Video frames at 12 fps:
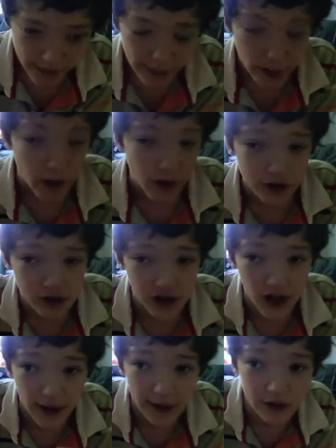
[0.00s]
your
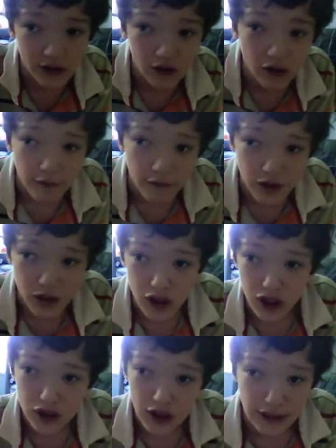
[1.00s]
site for
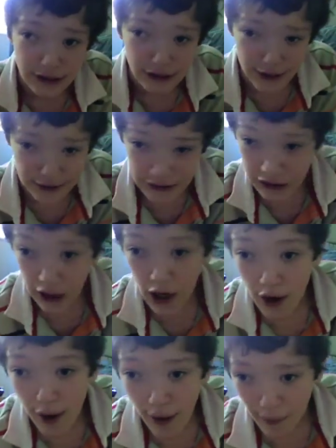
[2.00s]
search engines,
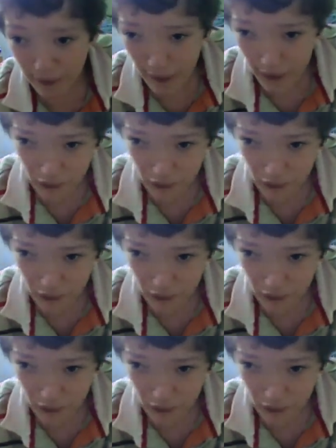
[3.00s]
and I